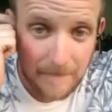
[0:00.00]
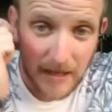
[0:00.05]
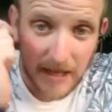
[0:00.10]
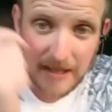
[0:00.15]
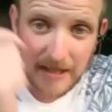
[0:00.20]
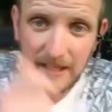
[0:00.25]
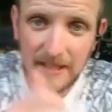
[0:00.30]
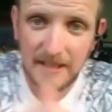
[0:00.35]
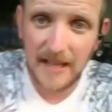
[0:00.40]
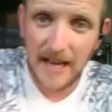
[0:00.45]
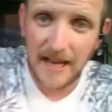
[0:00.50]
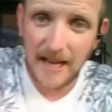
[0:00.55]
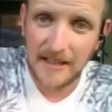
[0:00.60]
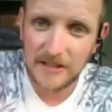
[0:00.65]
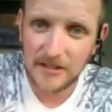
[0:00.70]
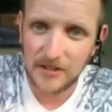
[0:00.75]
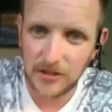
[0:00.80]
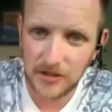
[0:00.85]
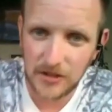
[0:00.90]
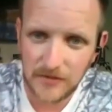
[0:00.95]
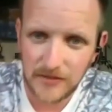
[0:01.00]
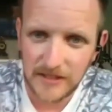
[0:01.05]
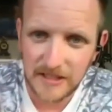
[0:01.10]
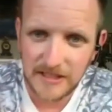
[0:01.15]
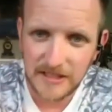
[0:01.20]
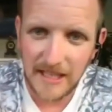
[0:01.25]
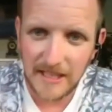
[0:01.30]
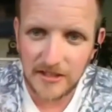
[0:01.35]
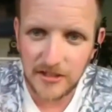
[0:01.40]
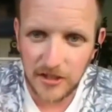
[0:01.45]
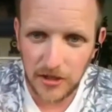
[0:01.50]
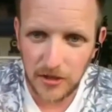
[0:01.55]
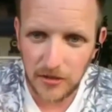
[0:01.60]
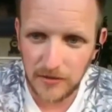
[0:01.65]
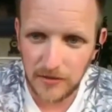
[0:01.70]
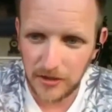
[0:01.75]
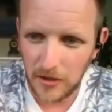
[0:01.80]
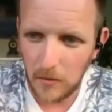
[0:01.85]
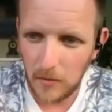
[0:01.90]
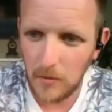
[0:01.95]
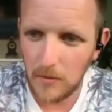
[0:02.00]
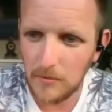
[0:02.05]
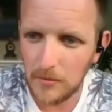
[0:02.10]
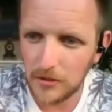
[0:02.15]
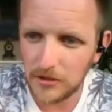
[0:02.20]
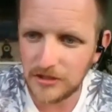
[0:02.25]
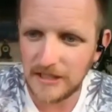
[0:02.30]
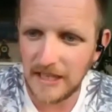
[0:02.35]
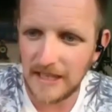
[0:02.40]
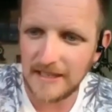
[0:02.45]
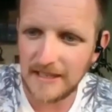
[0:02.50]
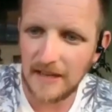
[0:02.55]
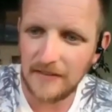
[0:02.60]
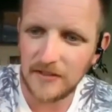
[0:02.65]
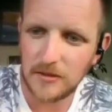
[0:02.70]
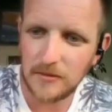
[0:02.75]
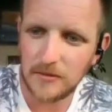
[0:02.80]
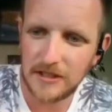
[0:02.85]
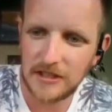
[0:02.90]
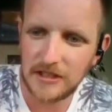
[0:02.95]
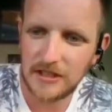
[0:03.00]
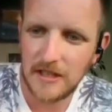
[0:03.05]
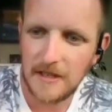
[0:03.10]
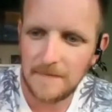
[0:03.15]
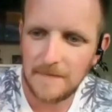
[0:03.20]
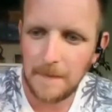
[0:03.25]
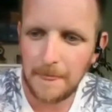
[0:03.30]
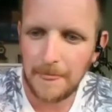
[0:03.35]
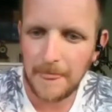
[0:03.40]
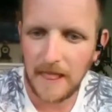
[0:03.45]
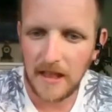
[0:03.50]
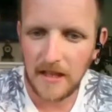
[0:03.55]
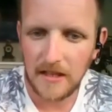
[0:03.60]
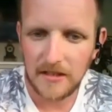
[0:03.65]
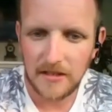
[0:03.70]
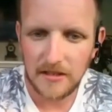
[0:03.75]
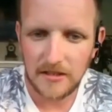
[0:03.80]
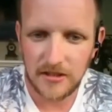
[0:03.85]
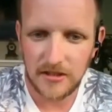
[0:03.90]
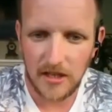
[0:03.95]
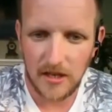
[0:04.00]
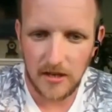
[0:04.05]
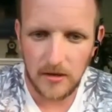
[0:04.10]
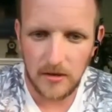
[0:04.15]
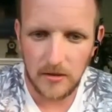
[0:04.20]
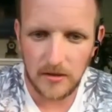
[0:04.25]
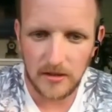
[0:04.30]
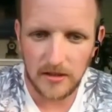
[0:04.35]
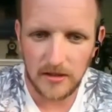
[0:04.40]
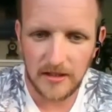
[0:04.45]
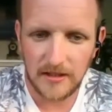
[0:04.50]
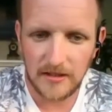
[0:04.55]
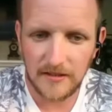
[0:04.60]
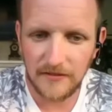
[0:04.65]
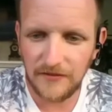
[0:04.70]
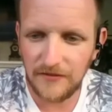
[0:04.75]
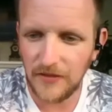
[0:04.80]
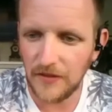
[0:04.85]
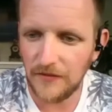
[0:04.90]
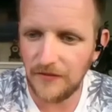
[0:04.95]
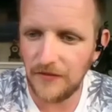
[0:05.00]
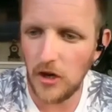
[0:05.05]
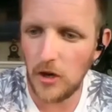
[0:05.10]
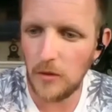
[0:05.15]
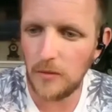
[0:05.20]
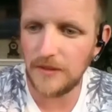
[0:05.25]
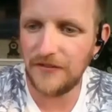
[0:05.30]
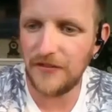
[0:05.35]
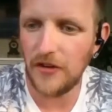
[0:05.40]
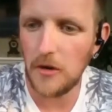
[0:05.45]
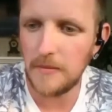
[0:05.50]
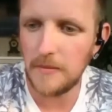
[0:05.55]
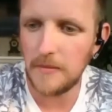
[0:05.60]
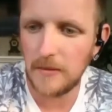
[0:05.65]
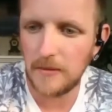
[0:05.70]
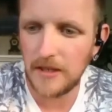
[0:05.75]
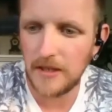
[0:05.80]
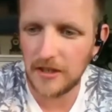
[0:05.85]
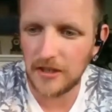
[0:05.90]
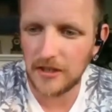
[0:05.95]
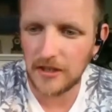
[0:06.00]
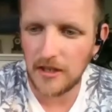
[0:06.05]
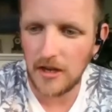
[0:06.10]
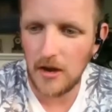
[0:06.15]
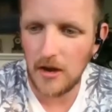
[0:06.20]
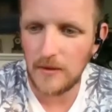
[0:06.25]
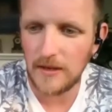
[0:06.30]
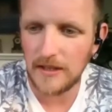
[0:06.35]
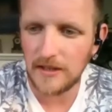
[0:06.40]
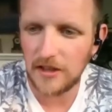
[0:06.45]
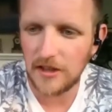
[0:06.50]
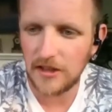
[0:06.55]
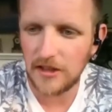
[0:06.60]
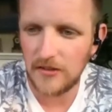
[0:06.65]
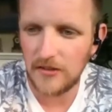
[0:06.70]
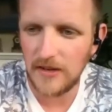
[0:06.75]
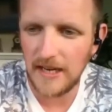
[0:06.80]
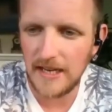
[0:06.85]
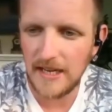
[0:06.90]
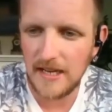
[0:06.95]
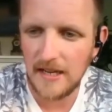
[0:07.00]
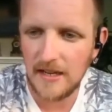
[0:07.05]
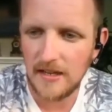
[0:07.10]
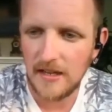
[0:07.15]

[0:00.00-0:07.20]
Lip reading: and then that is us for set 2, and we've got 1 more set afterwards. So, foot forward for me. We're going to go in 3,